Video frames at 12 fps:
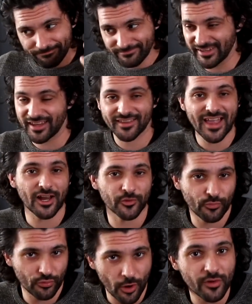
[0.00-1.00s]
the
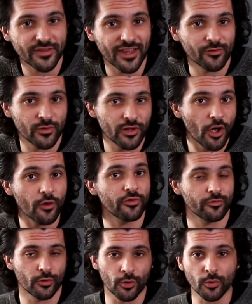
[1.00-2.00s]
exact process we go
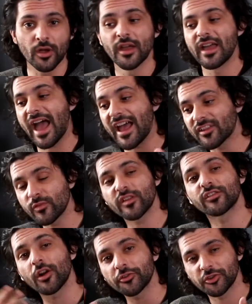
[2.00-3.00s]
through as we
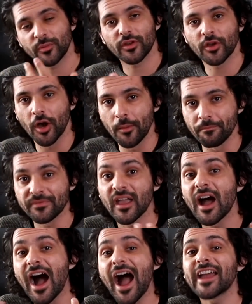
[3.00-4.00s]
start to become
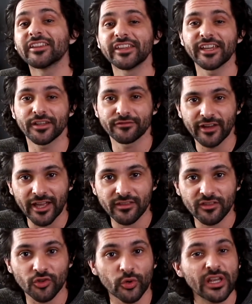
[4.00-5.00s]
highly
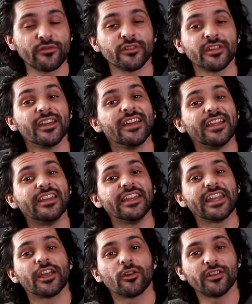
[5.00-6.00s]
advanced or even
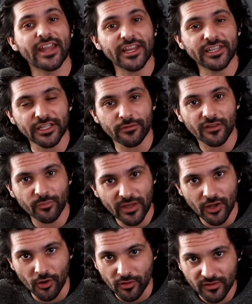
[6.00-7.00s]
near native
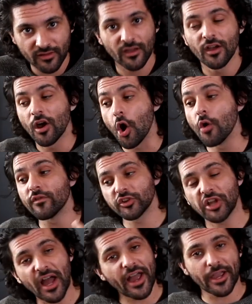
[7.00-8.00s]
speakers. Over
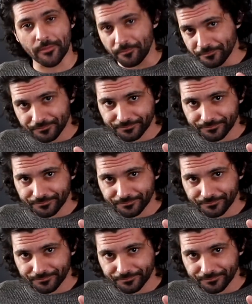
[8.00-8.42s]
time,